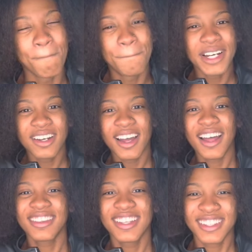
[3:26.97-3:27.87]
But
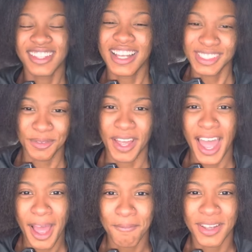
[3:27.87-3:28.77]
I think that's what
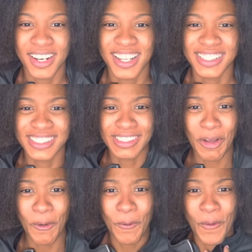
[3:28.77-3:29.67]
happened. And
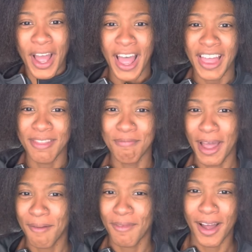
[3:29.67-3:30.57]
so
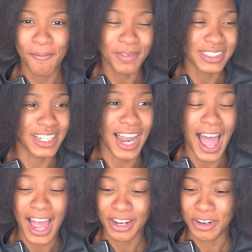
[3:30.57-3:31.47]
my mom was
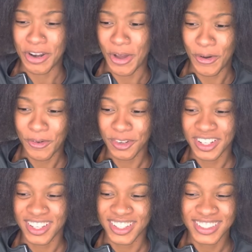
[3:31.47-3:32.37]
like, no,
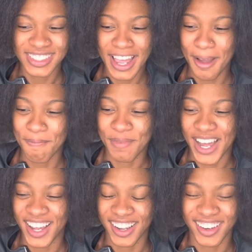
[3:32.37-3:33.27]
he's not
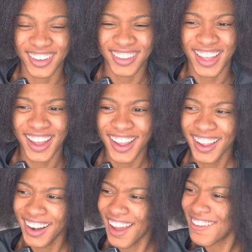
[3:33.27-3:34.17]
buying her that.
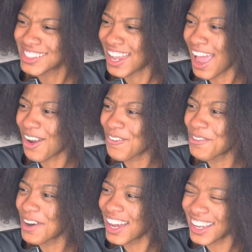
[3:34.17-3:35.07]
And I was like,
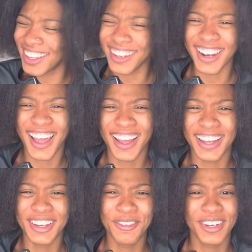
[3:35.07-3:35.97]
what?
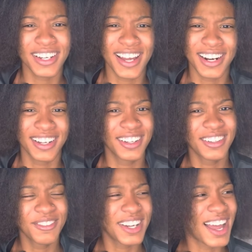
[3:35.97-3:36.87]
Like, what kind
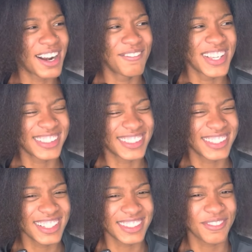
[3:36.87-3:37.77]
of what kind of mess is
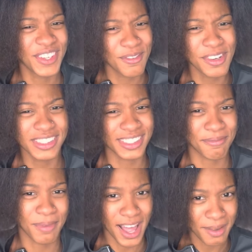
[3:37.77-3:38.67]
this? If he wants to
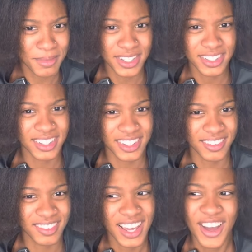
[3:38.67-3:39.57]
buy me a
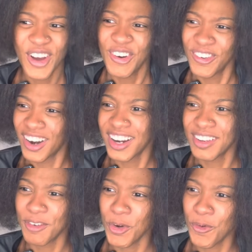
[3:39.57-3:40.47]
gift, who are
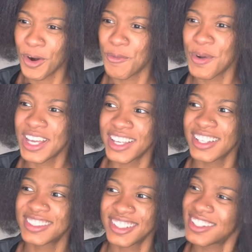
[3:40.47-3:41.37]
you, who are
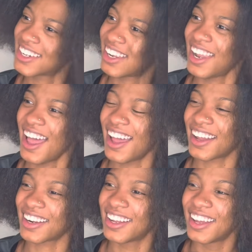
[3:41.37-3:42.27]
we to decline?